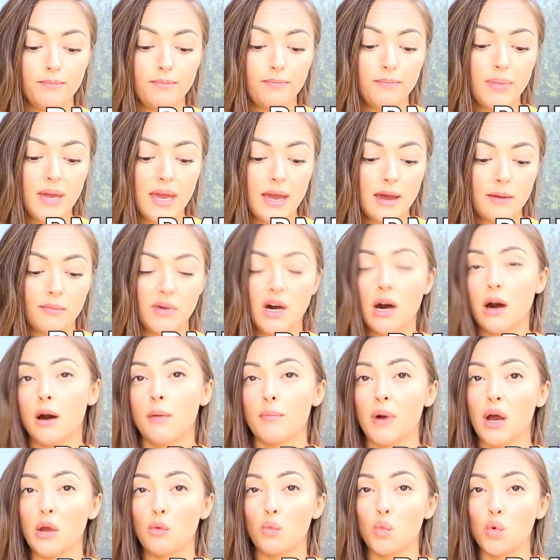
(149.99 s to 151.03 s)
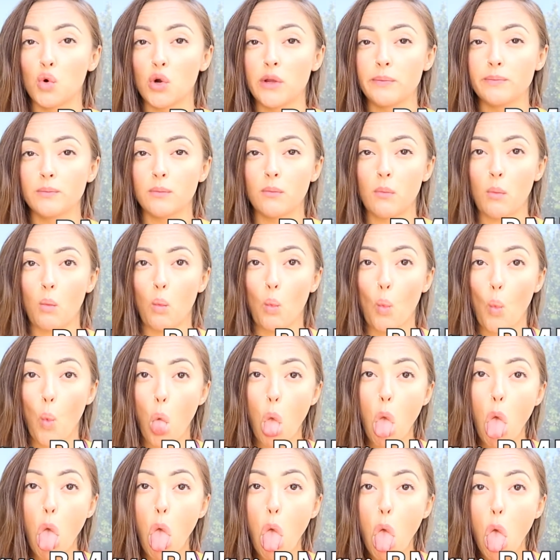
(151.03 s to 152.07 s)
BMR by
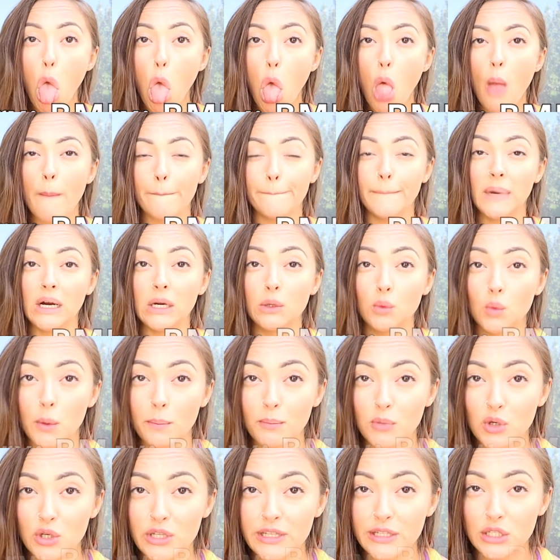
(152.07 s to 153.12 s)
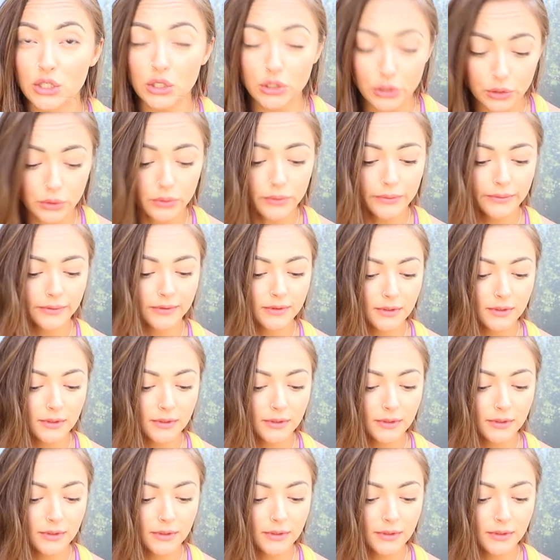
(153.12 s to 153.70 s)
1.2.